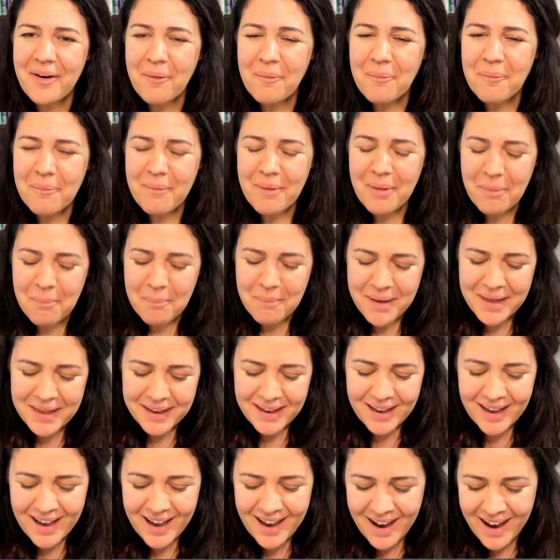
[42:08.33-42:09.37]
Well,
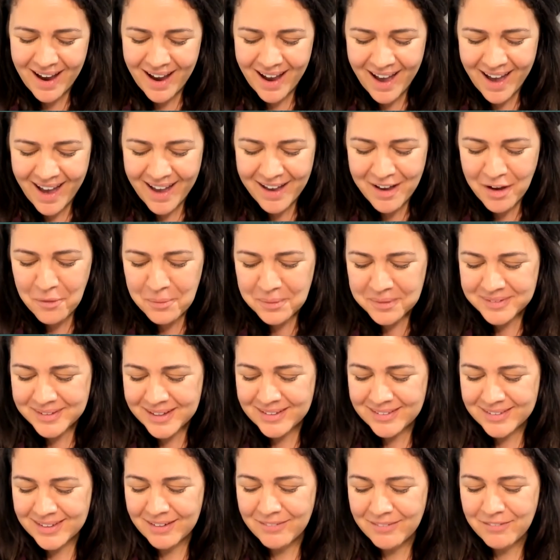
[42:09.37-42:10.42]
Mike, I always
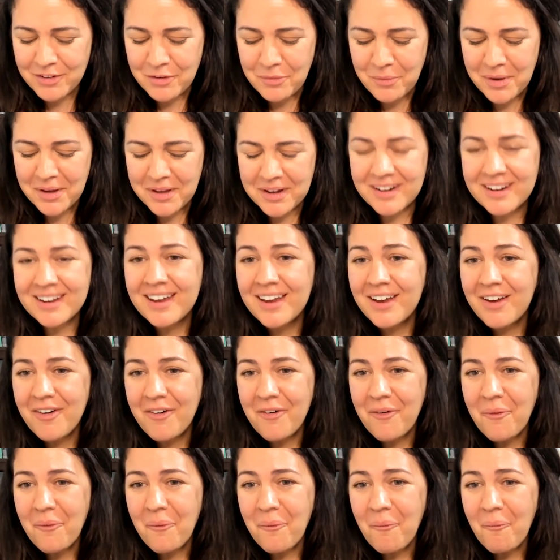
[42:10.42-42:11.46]
ask everyone,
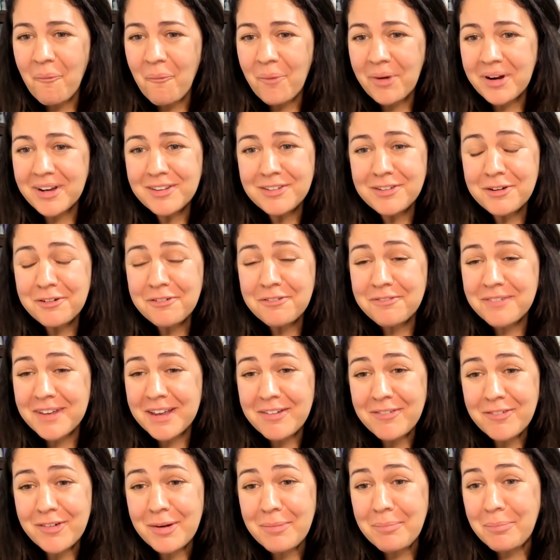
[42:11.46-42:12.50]
what is your
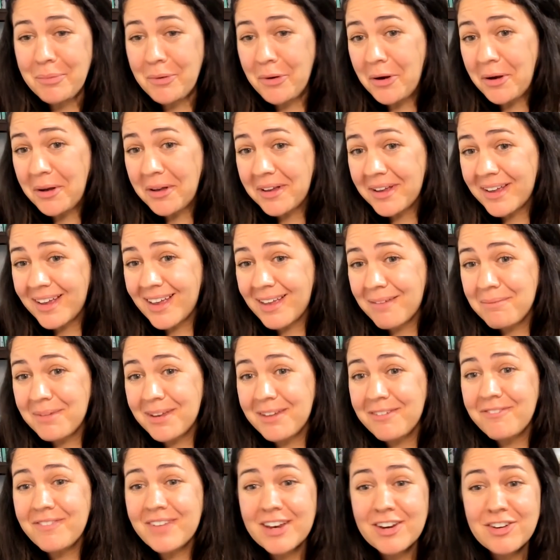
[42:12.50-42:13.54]
favorite book? It can
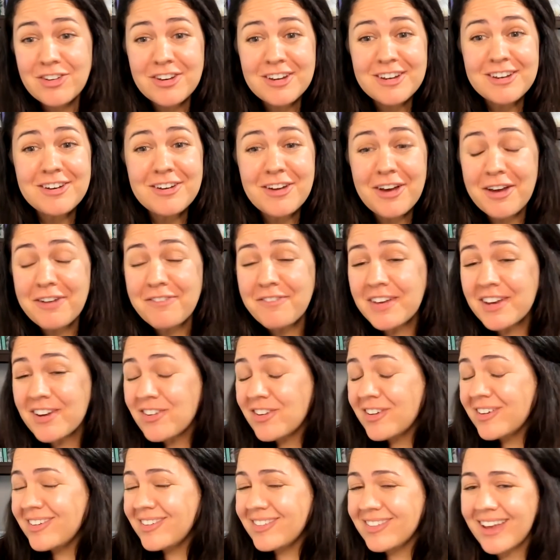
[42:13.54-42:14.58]
be fiction,
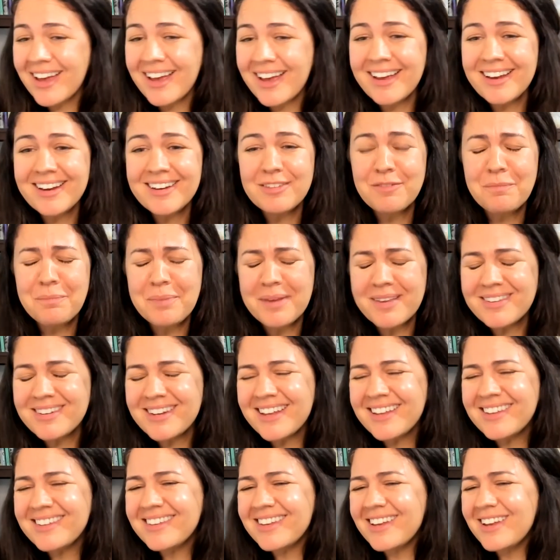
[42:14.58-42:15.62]
nonfiction, science,
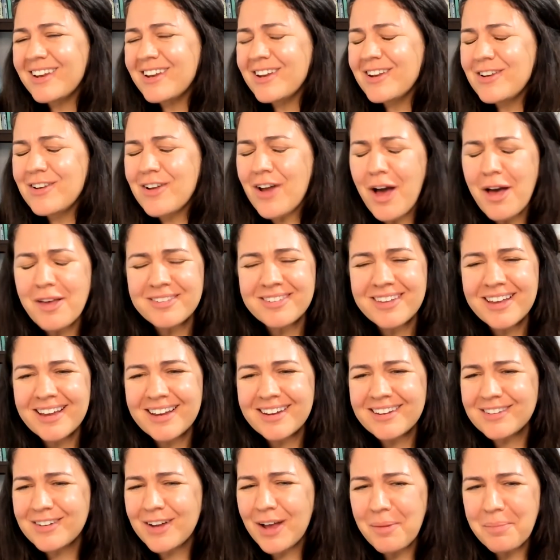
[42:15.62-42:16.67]
business, not
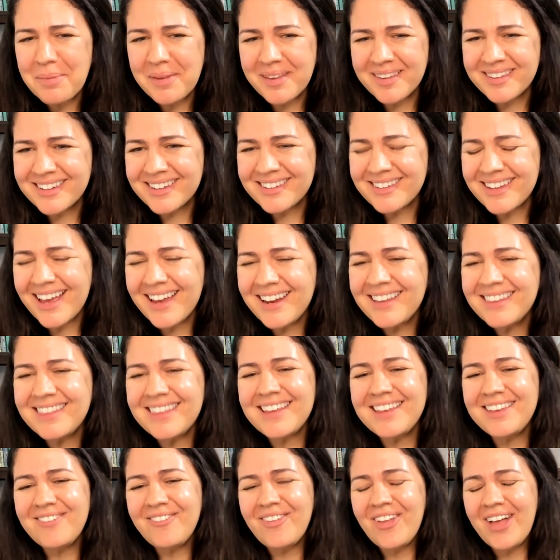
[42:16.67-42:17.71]
science, not business,
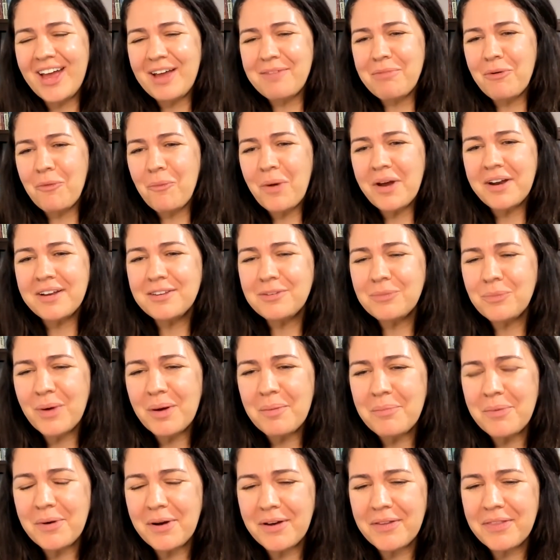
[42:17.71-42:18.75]
anything you like. But what is
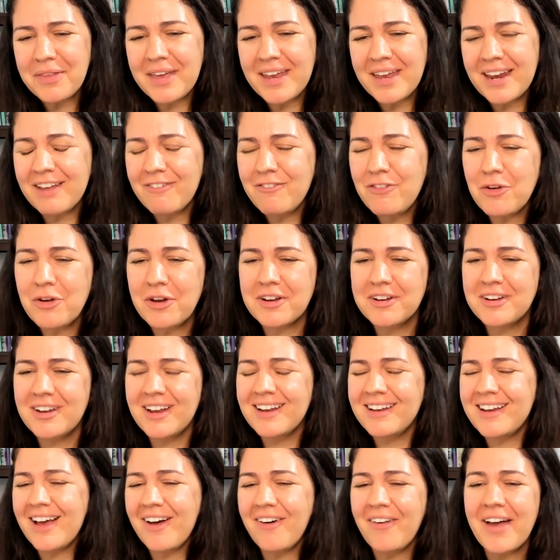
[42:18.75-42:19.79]
one book that if you could
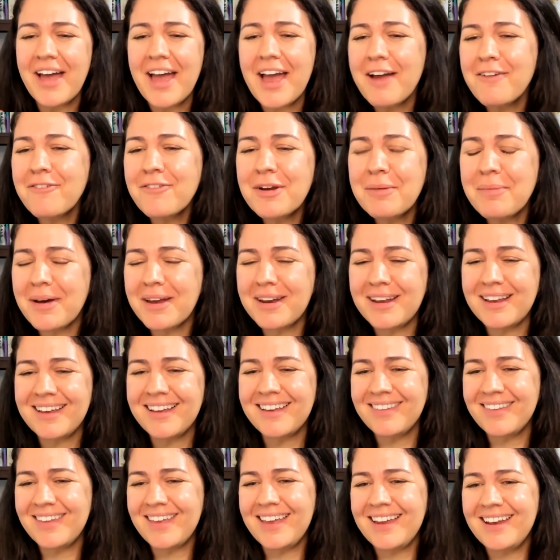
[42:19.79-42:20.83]
tell
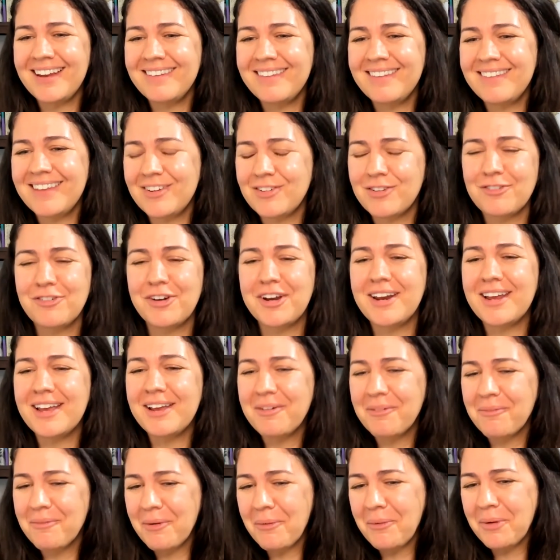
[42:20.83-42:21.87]
everybody that they should read it,
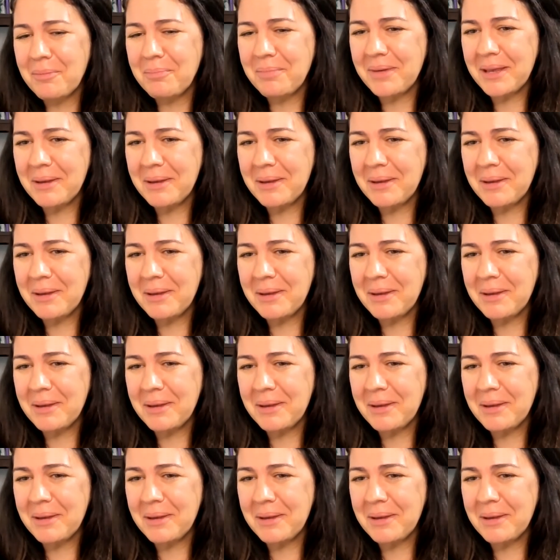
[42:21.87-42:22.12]
what would it